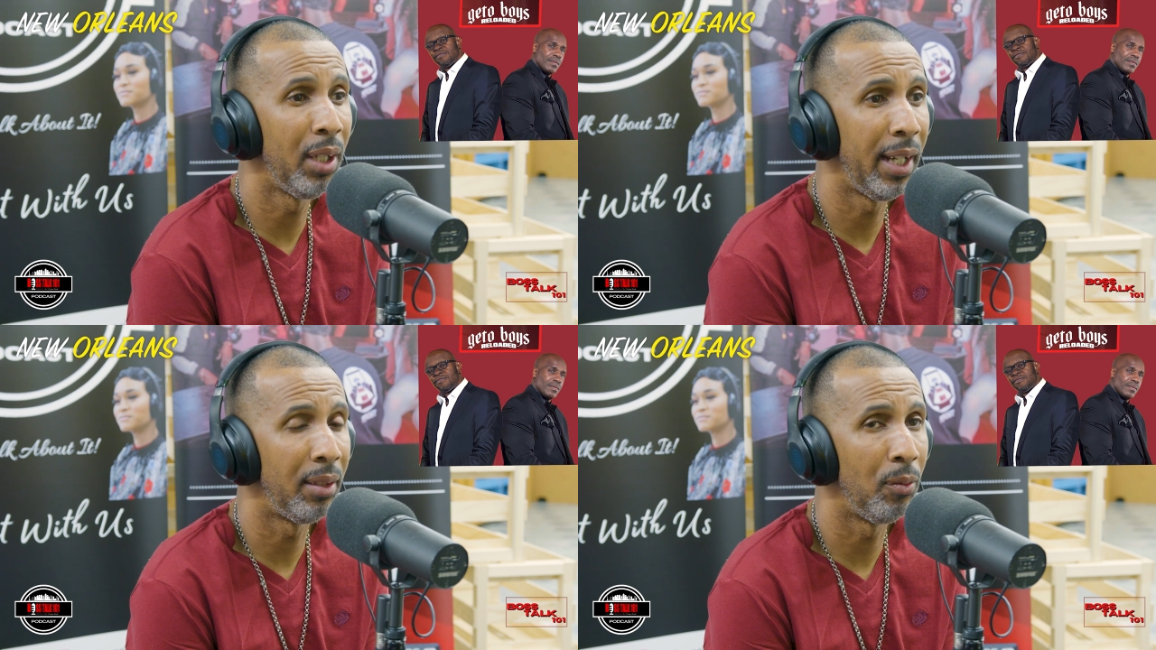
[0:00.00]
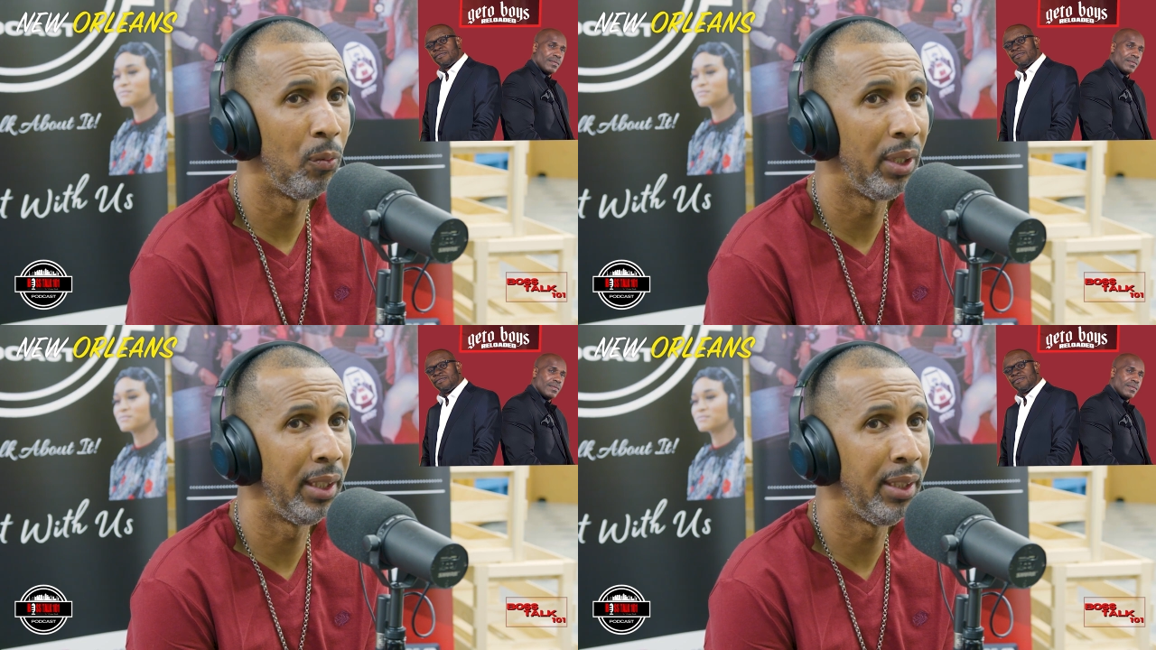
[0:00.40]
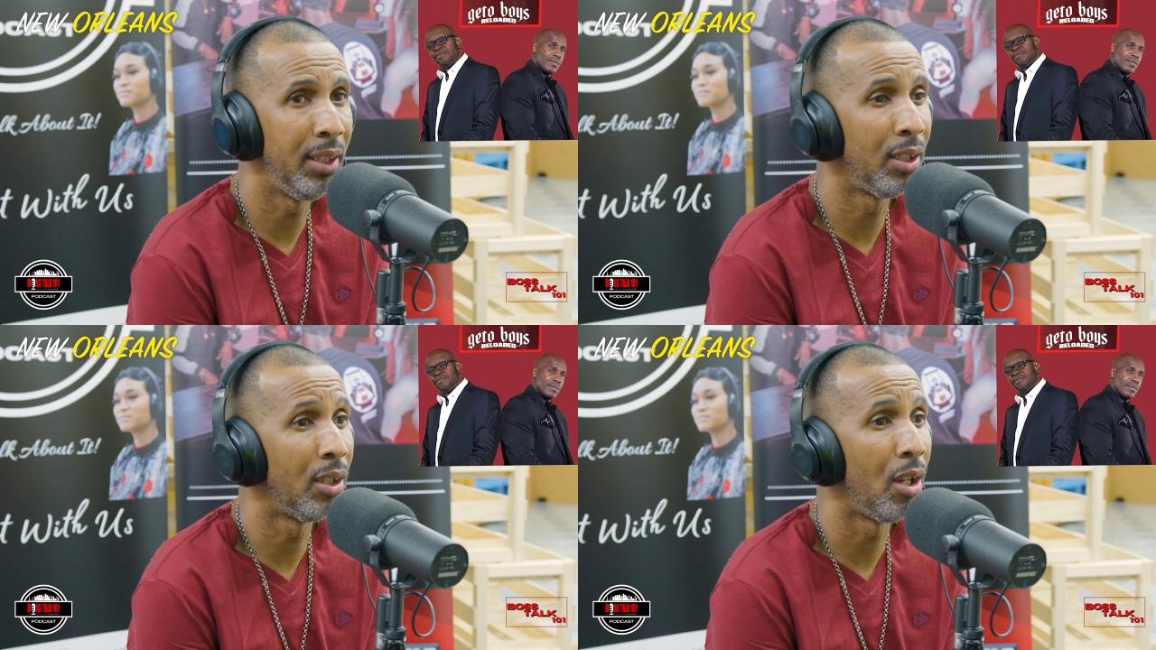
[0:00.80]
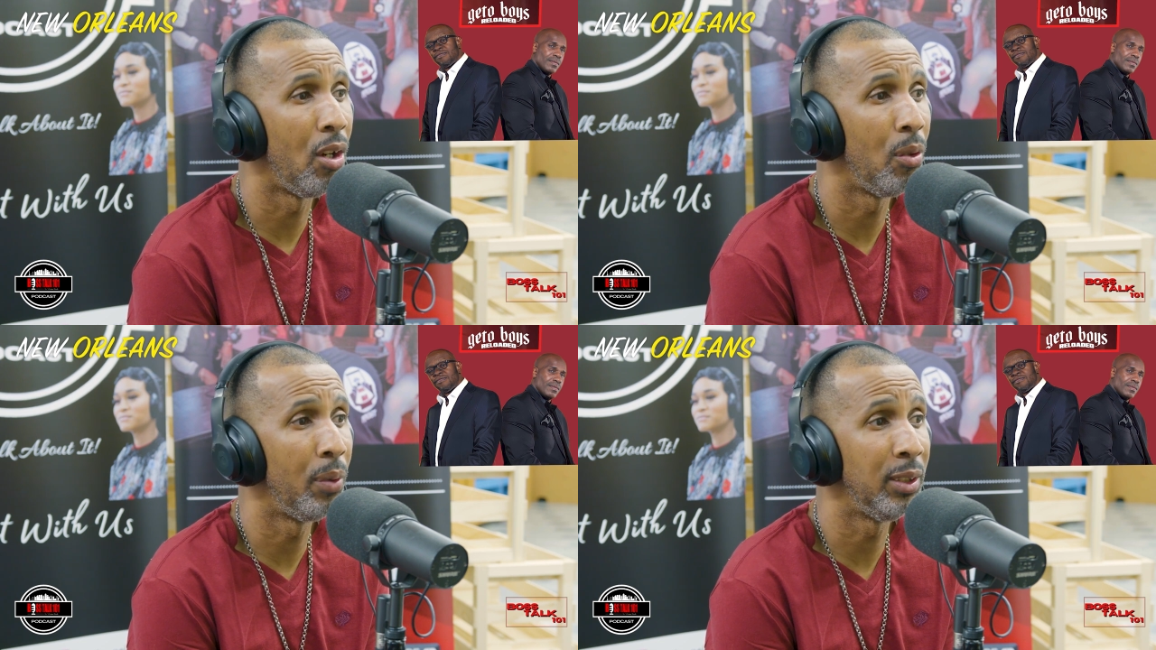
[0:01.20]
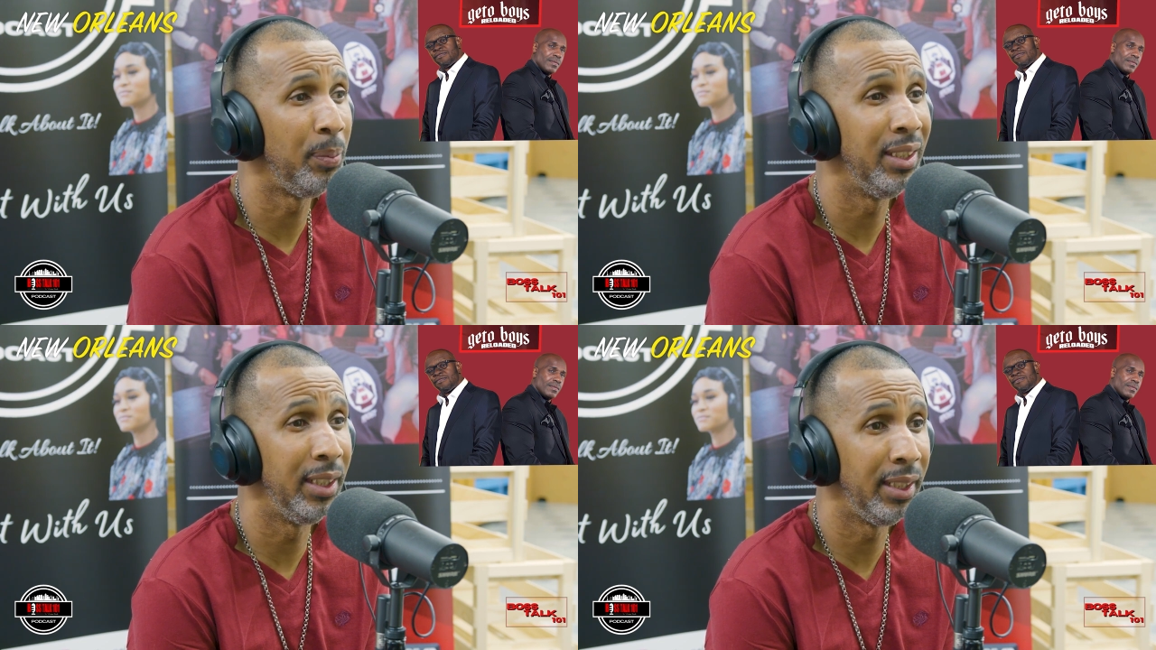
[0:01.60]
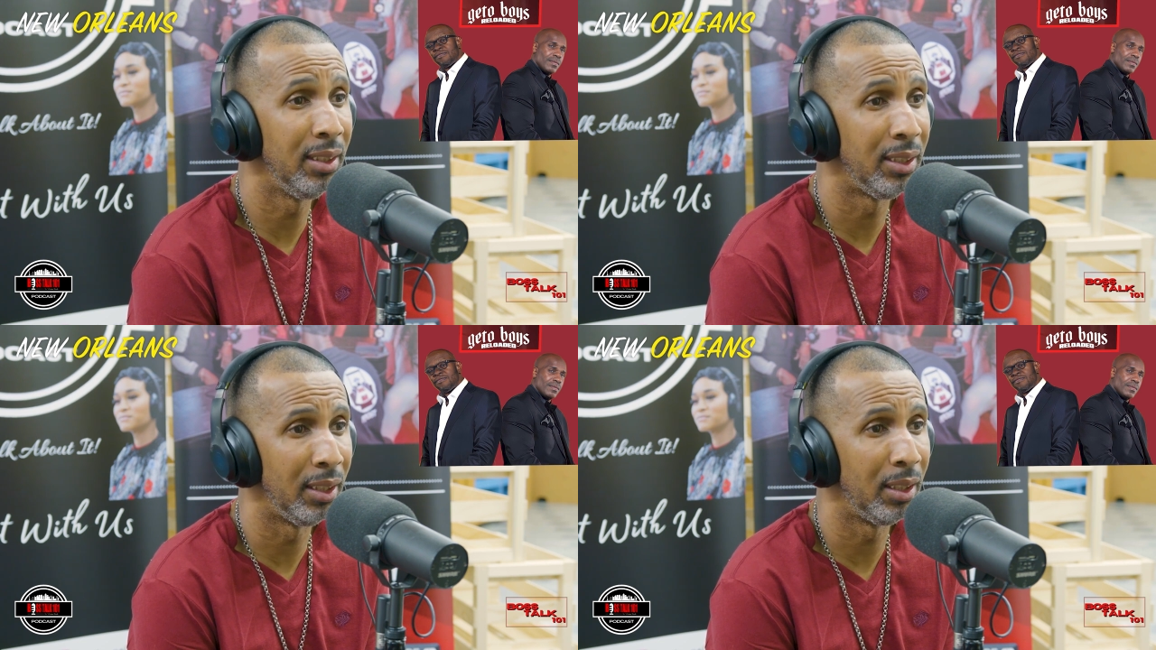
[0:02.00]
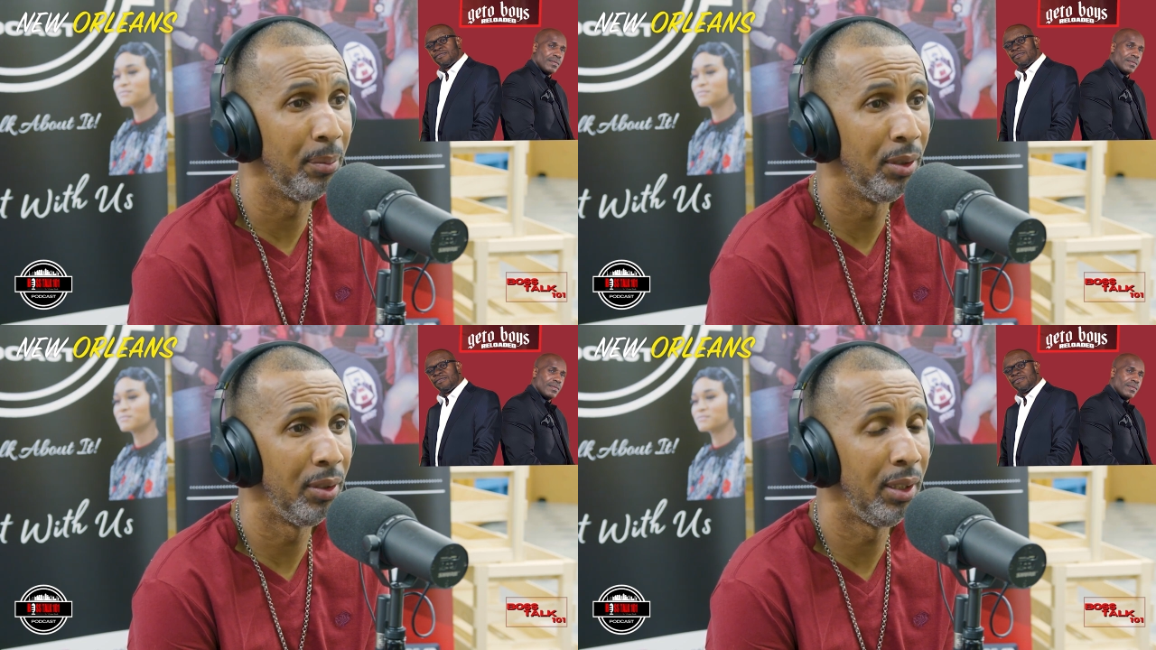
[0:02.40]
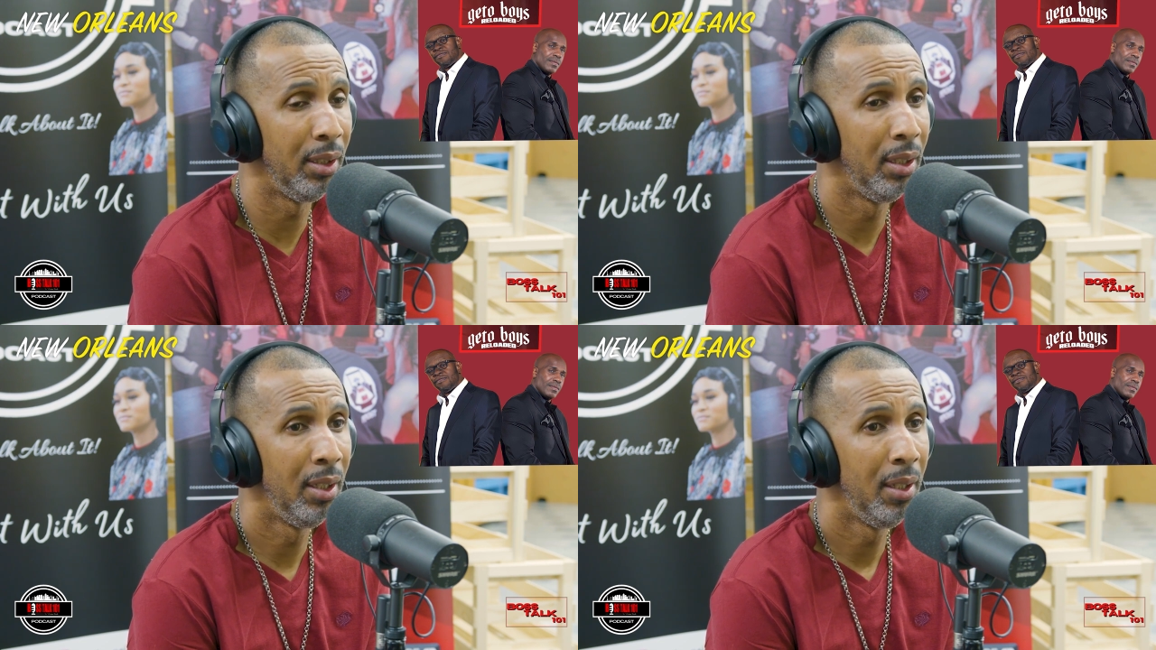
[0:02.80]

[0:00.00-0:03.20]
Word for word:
Speaker 1: people like Willie D are going to always be leaders in the community